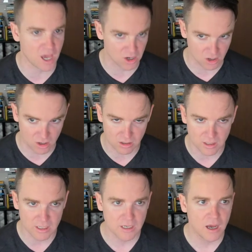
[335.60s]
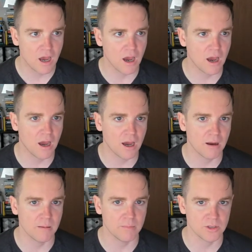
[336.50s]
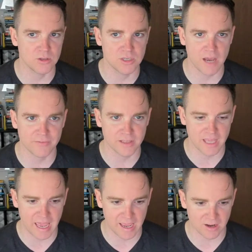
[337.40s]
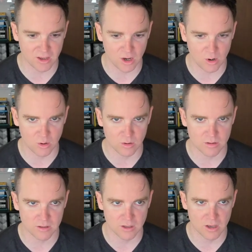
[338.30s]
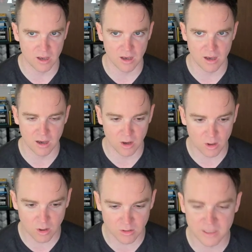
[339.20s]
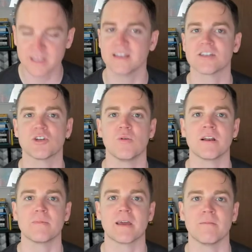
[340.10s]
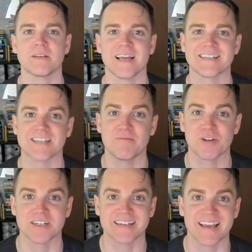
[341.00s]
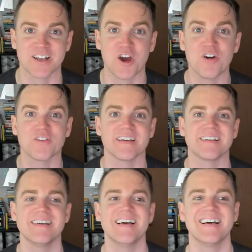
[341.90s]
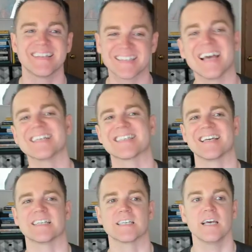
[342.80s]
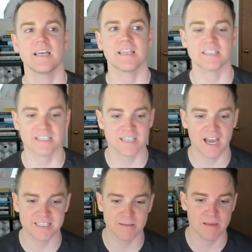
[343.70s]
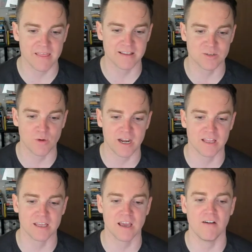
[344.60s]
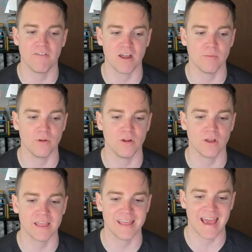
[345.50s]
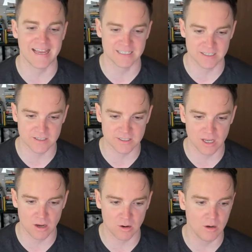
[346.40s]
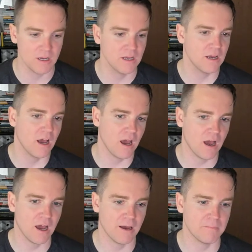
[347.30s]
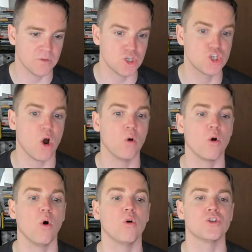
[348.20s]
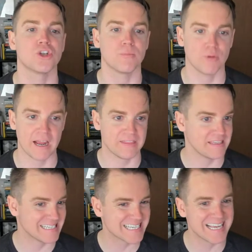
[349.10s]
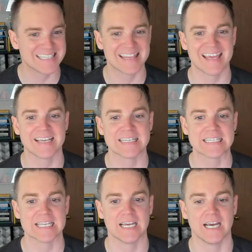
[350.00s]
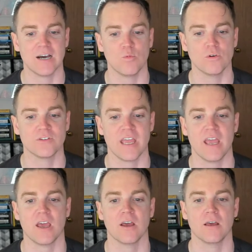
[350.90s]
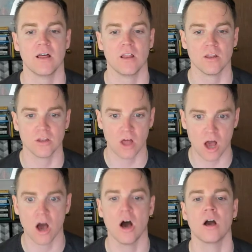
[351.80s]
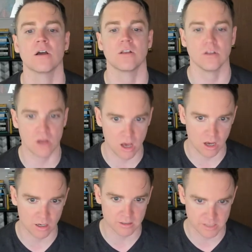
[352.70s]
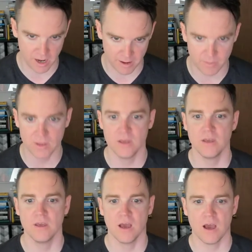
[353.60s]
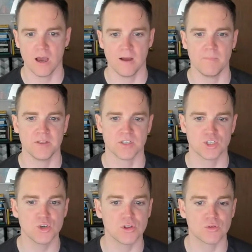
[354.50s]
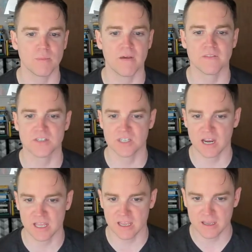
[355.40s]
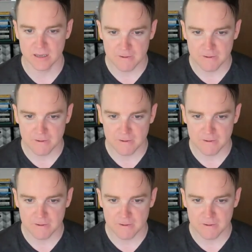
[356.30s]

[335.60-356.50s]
at all. You definitely can't go, only unless you want to become a test subject and get COVID to test this. This is not something that's readily available yet. So don't hold your breath. These kinds of things will take a long, long time. It's a 2 to 3 month study.